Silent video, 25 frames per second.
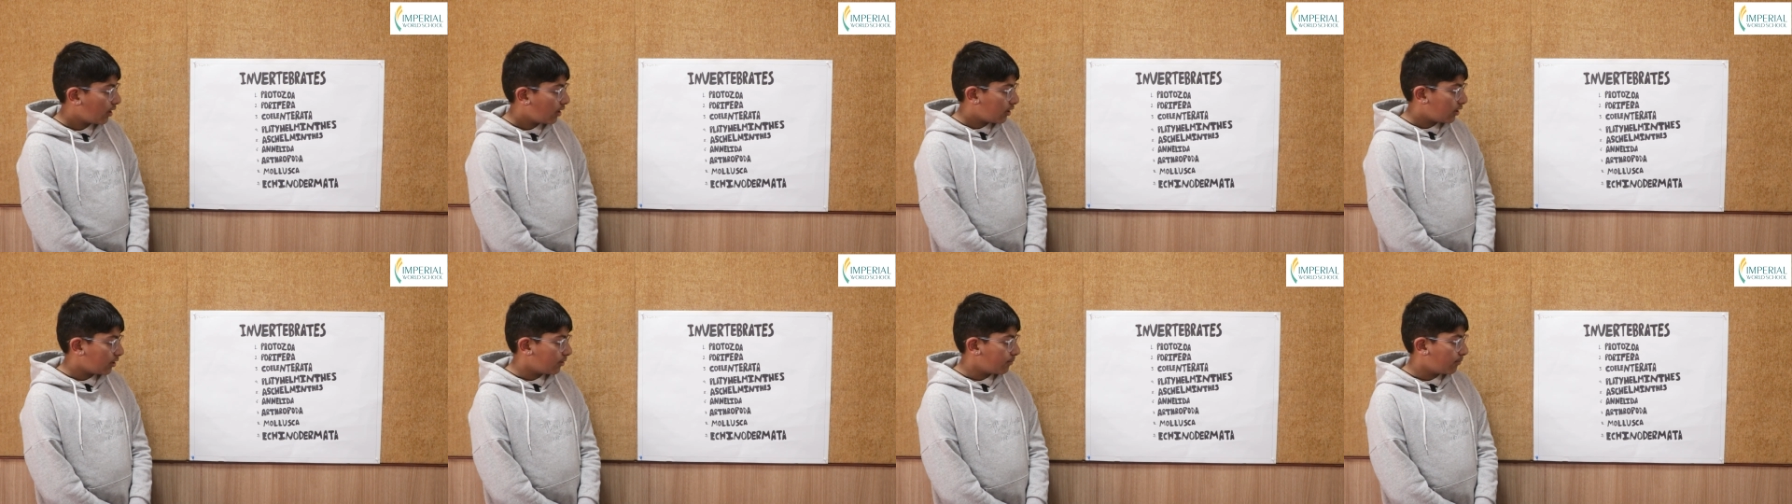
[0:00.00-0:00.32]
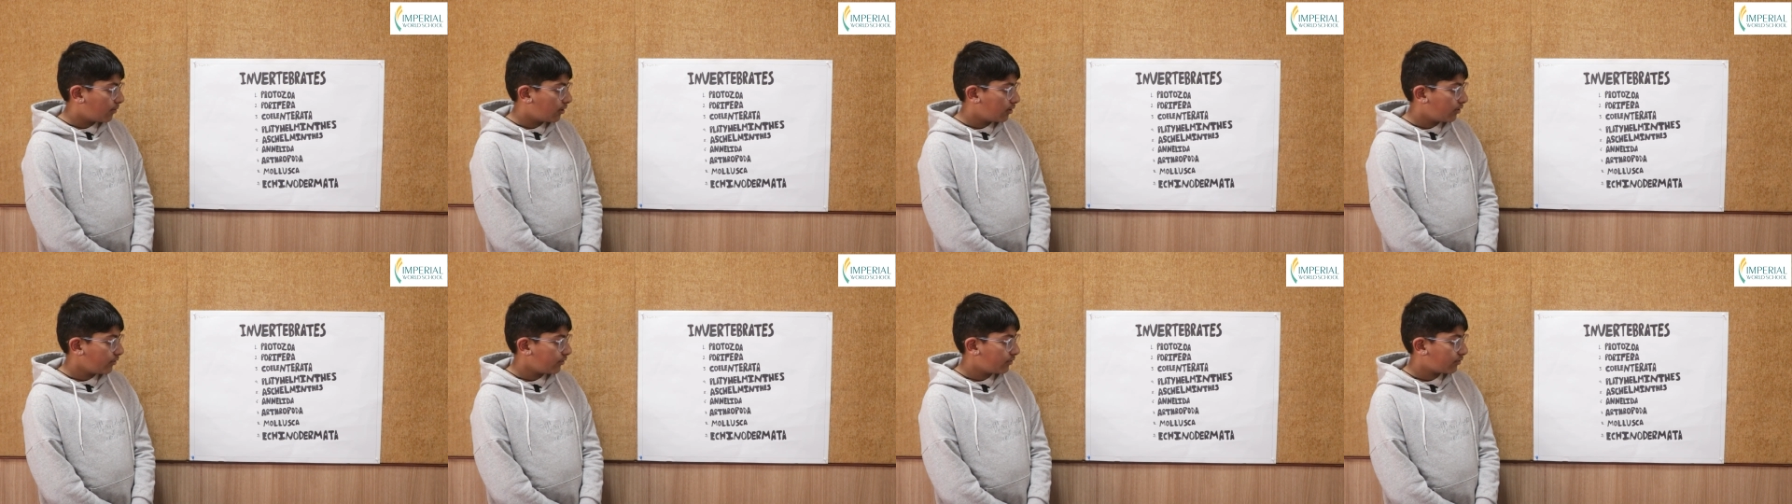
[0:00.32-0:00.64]
In
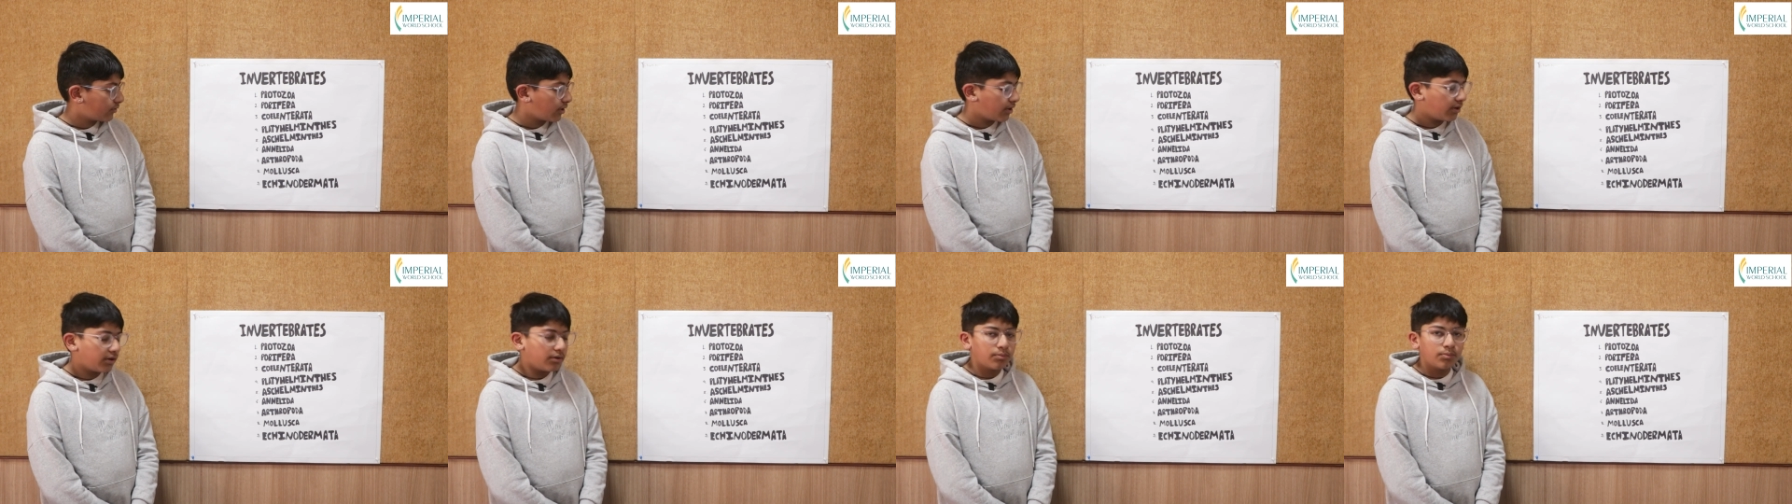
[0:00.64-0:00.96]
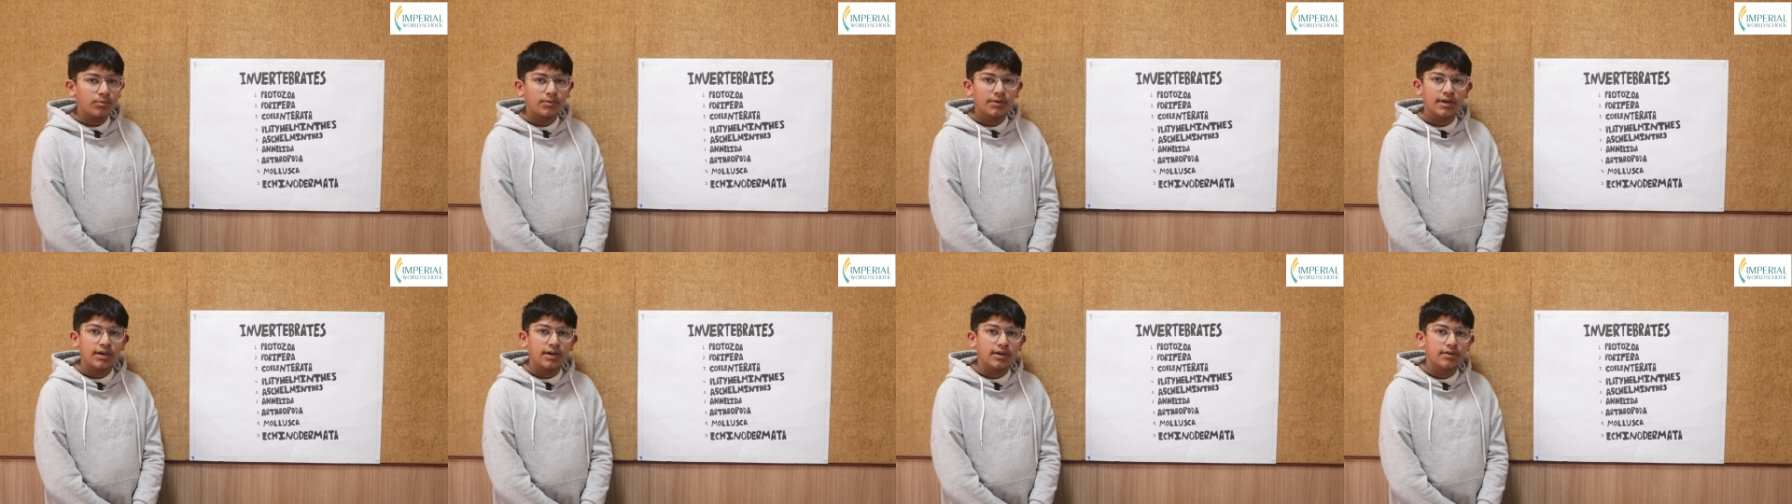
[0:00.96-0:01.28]
mollusca,
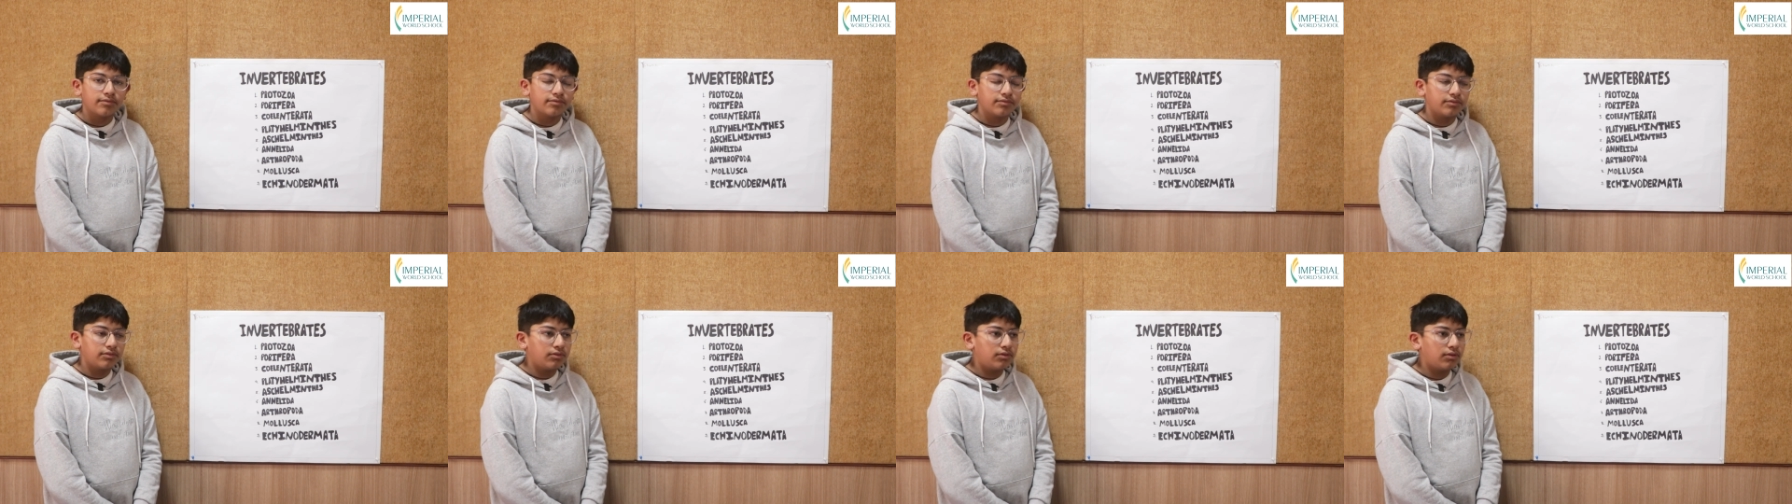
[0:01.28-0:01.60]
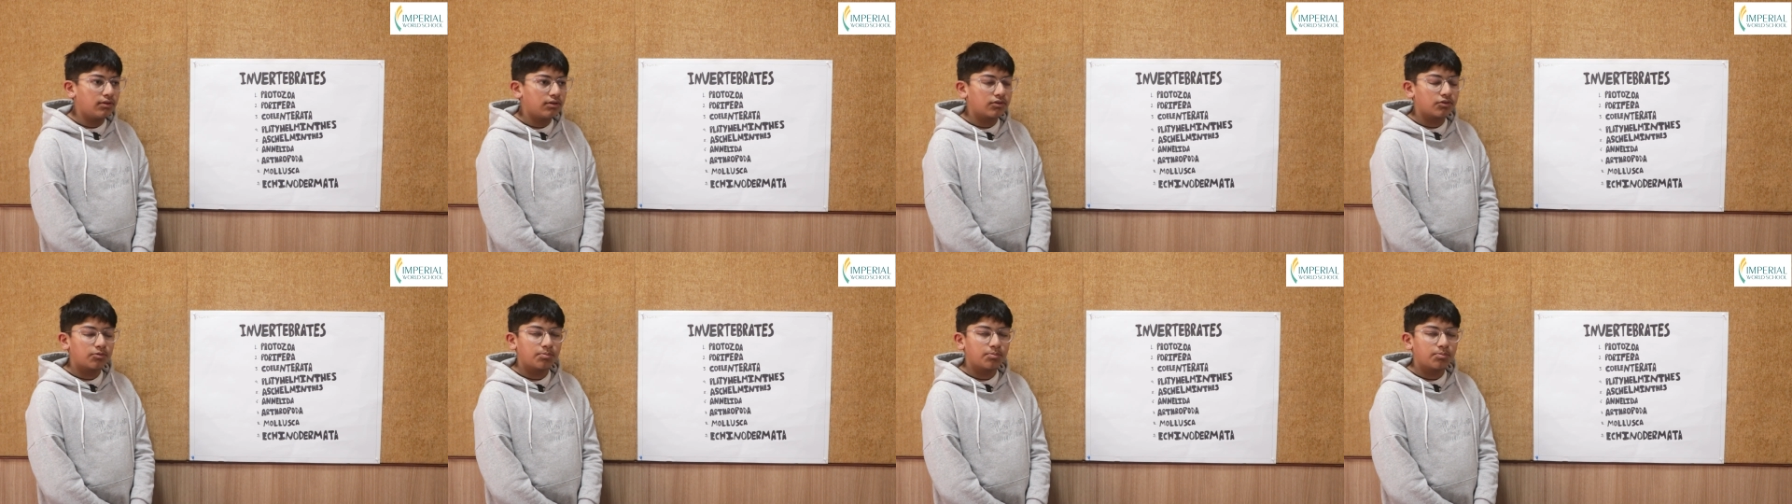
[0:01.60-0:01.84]
we have the